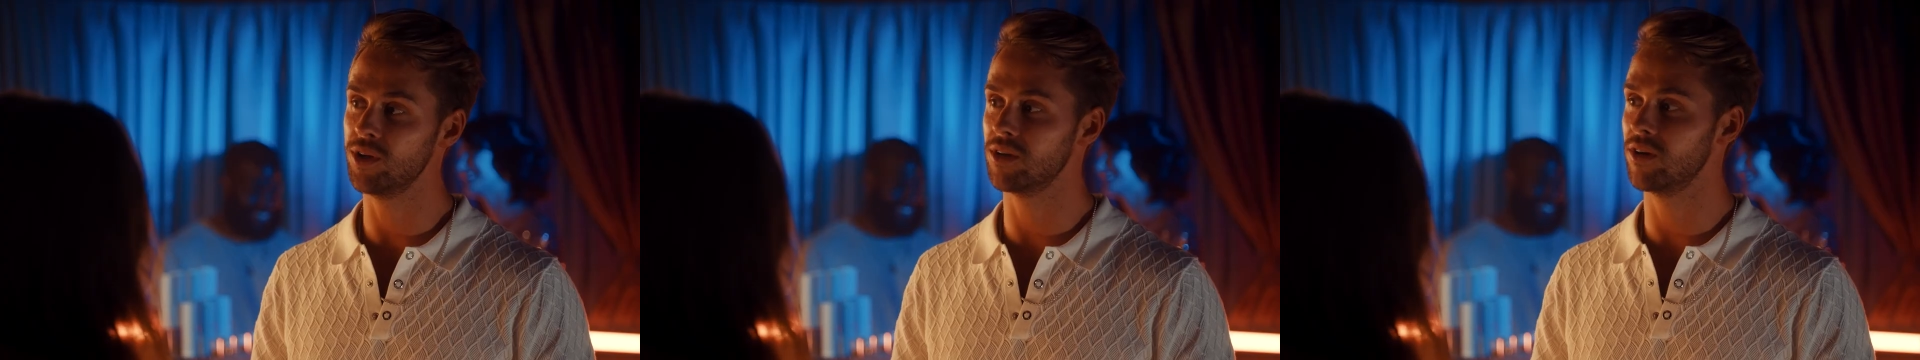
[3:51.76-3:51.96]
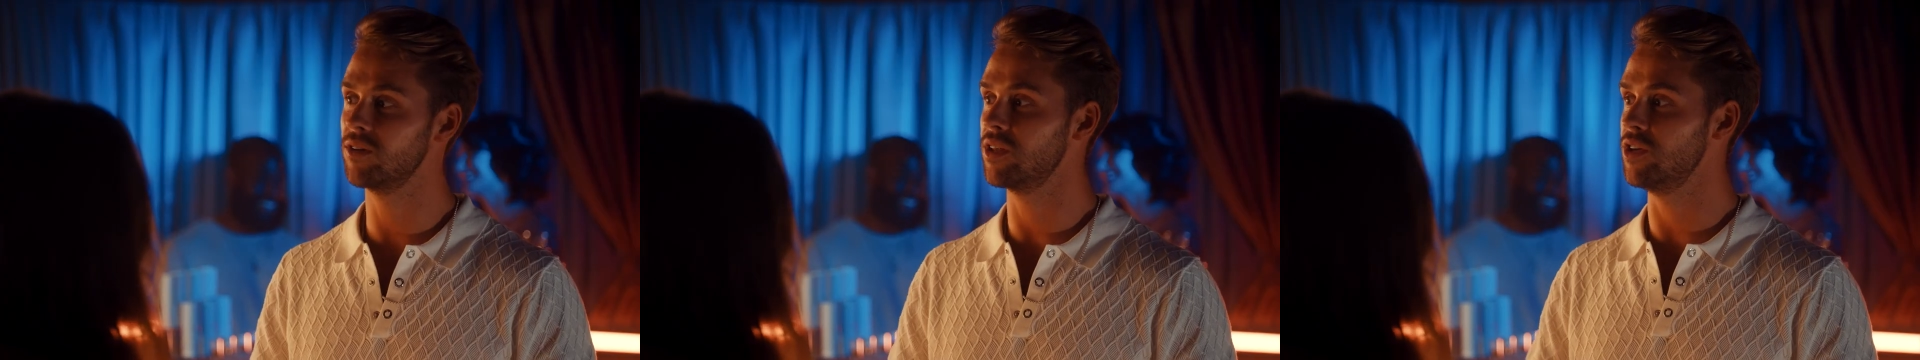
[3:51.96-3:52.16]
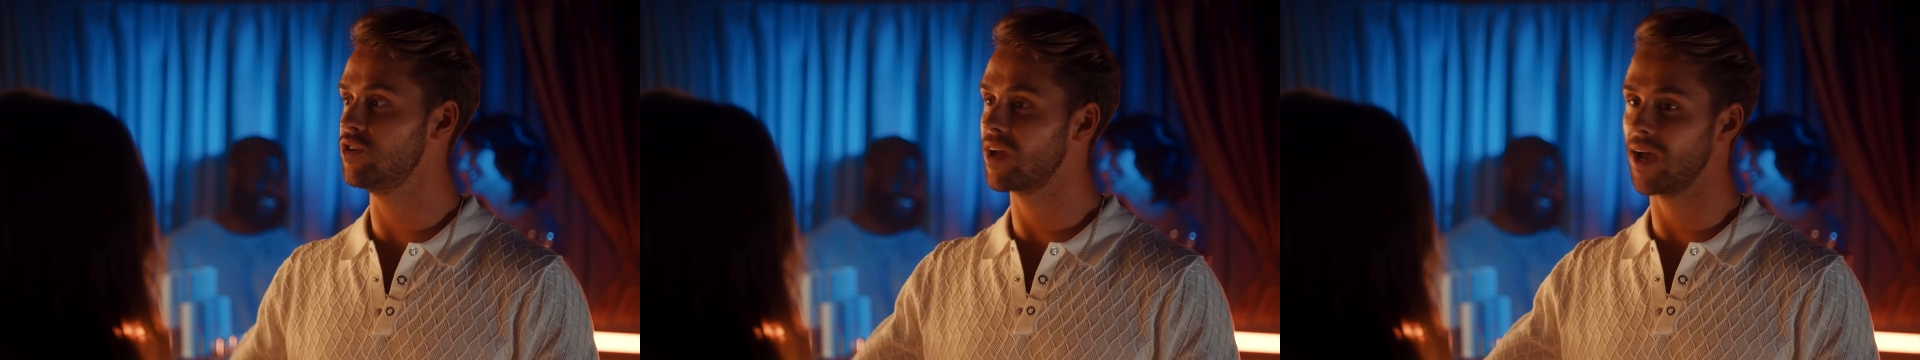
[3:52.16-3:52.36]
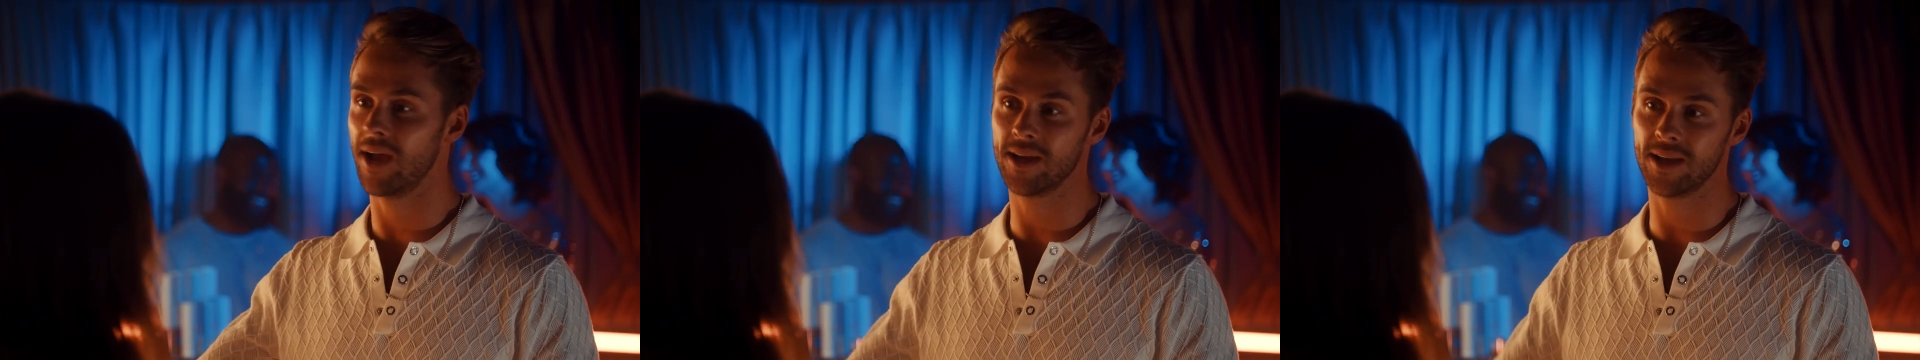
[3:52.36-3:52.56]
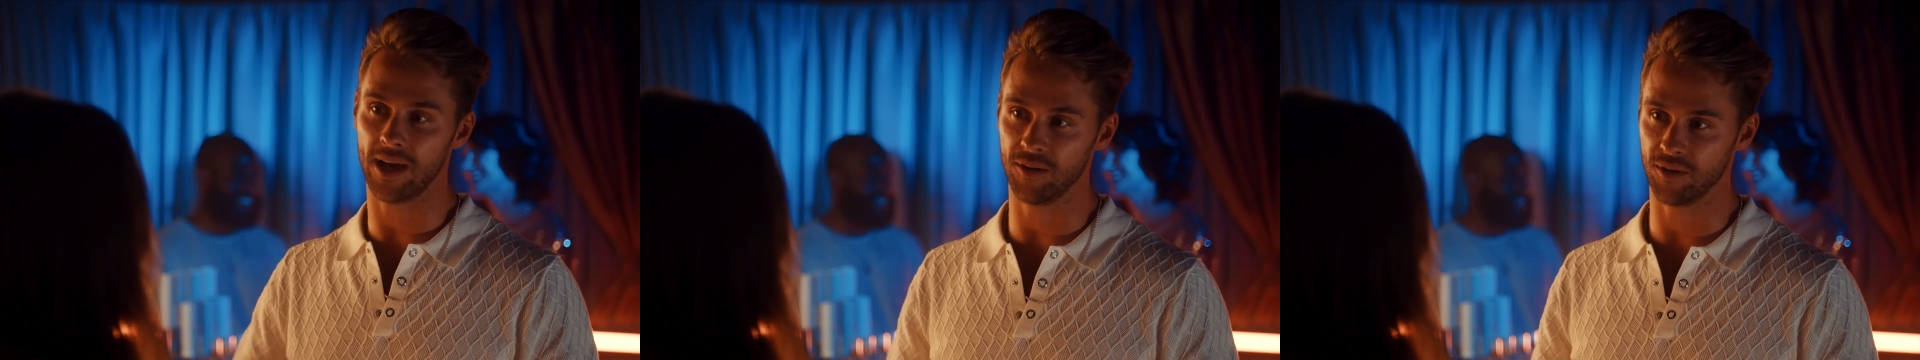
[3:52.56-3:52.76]
you to know that you
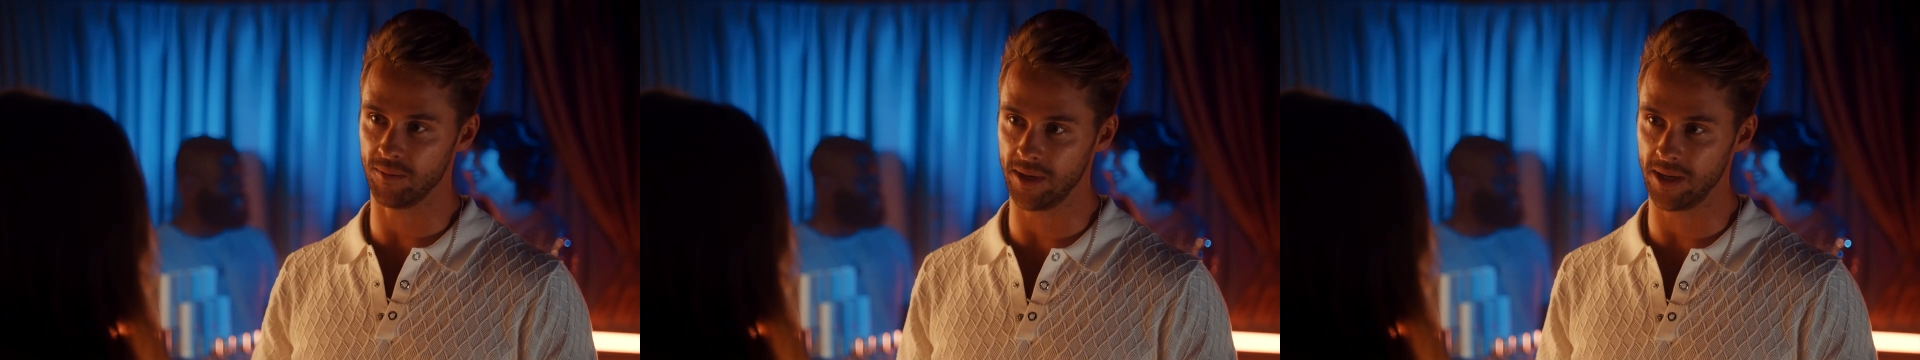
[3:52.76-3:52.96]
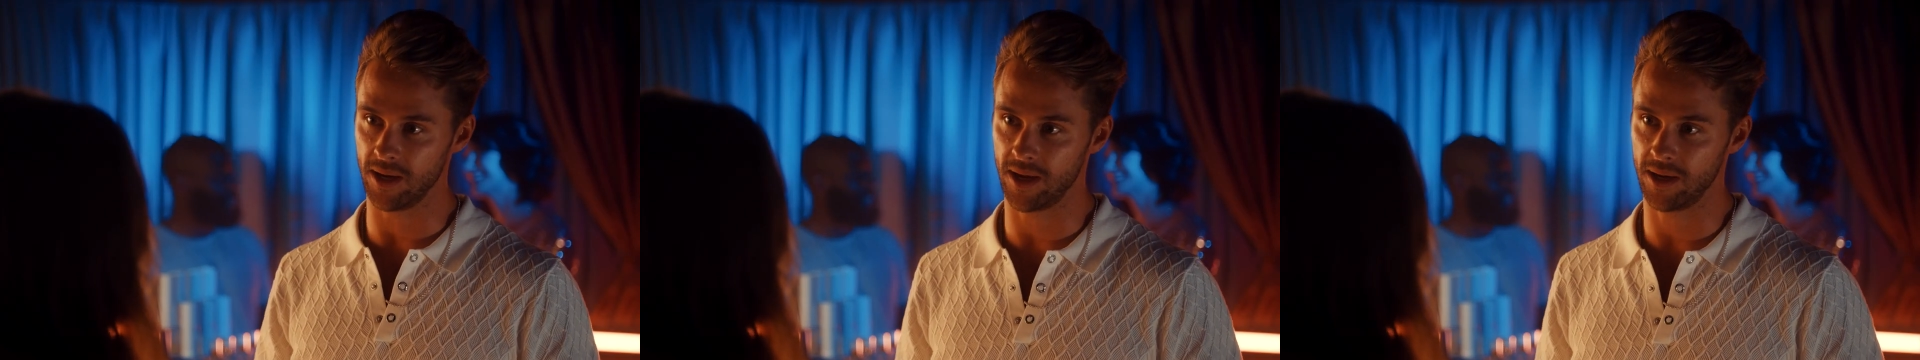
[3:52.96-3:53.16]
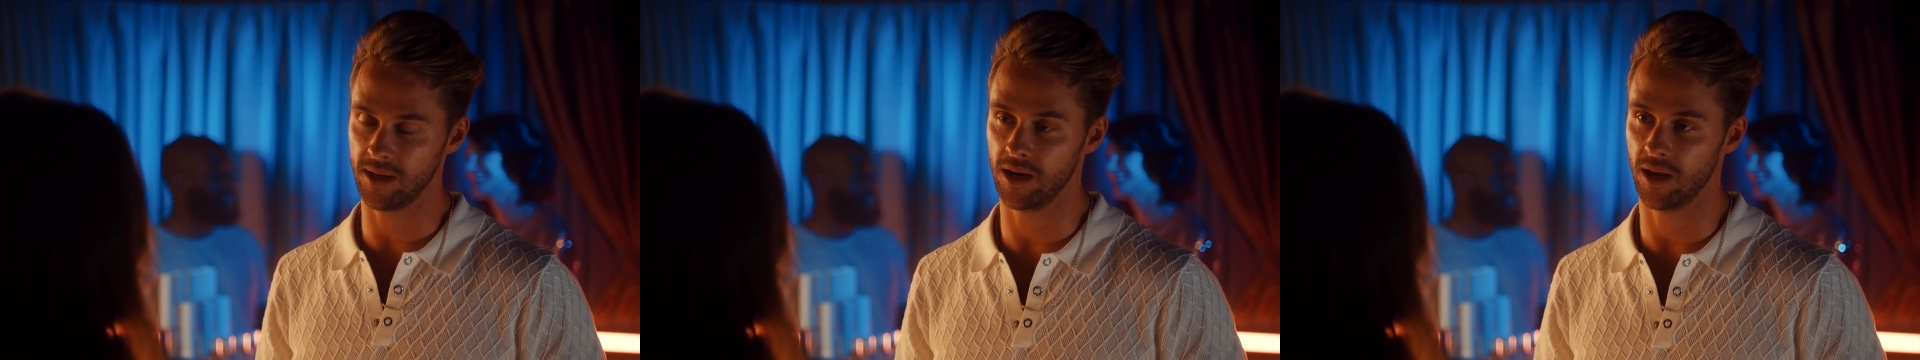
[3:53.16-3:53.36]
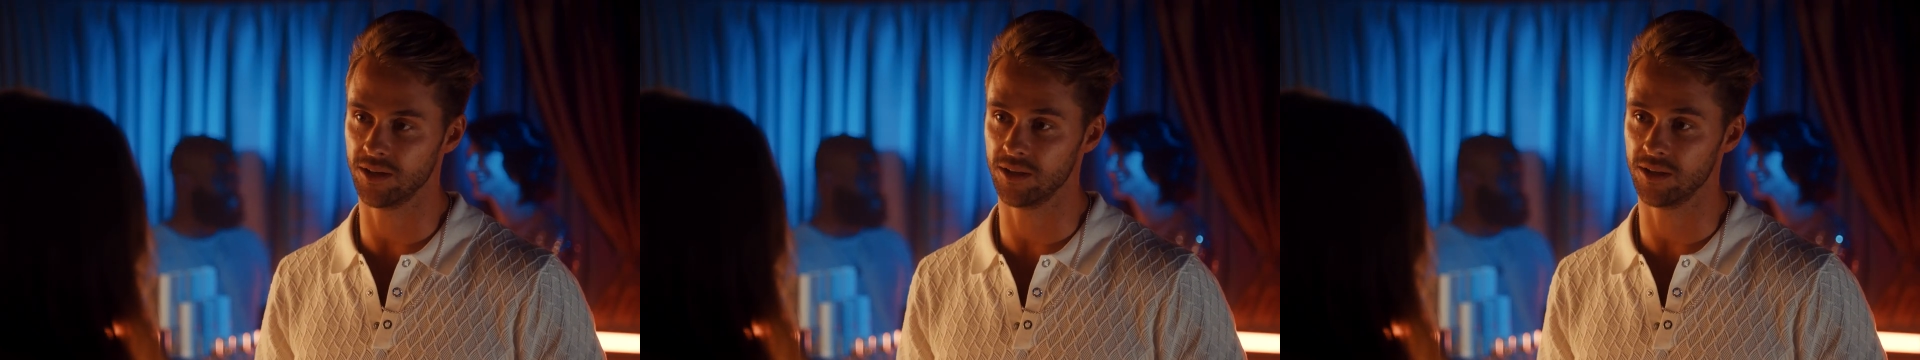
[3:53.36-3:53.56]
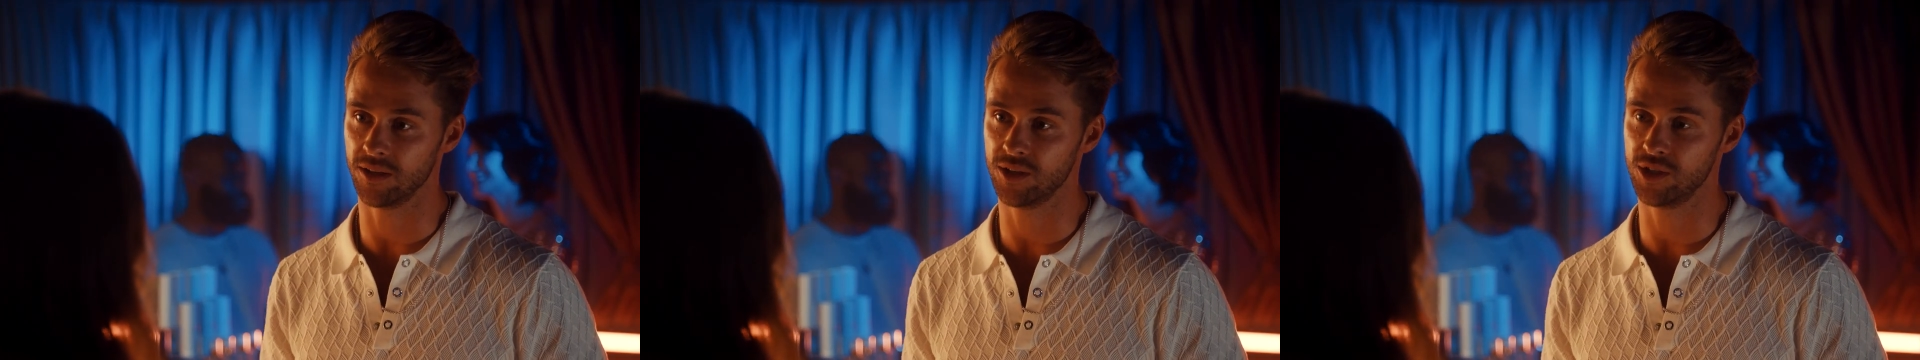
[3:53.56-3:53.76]
can count on me in London,